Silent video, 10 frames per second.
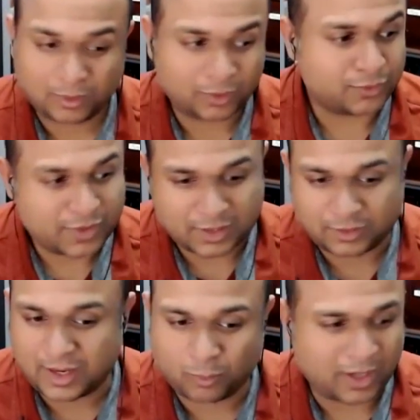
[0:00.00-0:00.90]
through the
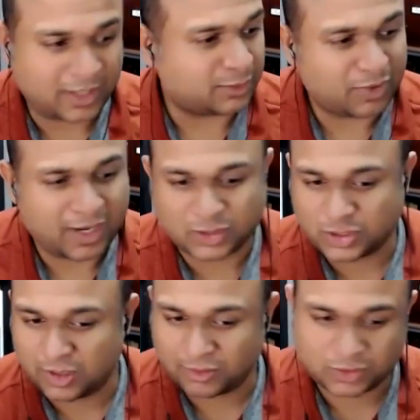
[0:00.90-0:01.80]
internet, widespread,
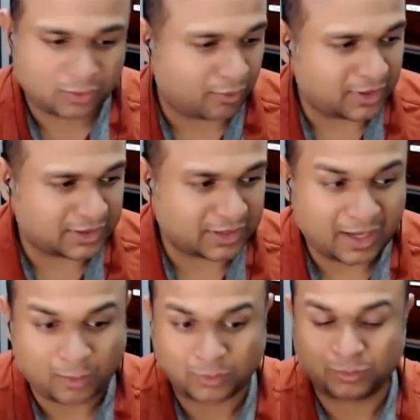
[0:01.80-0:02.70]
share stories, and
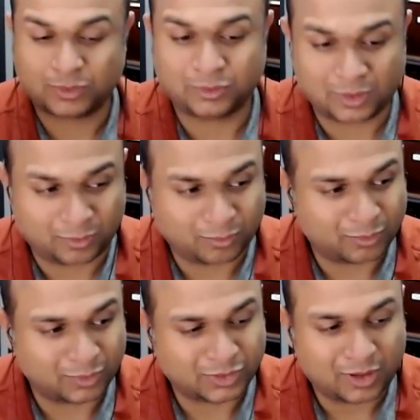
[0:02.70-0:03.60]
now
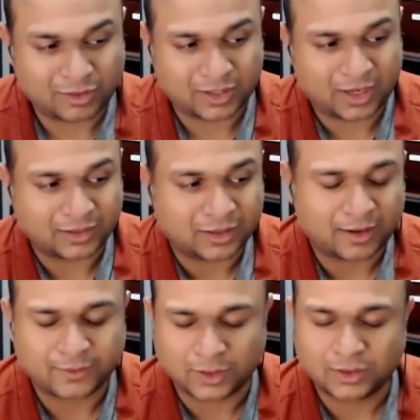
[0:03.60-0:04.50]
we're starting to
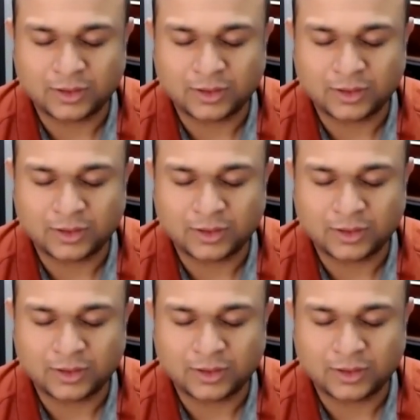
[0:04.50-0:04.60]
uncover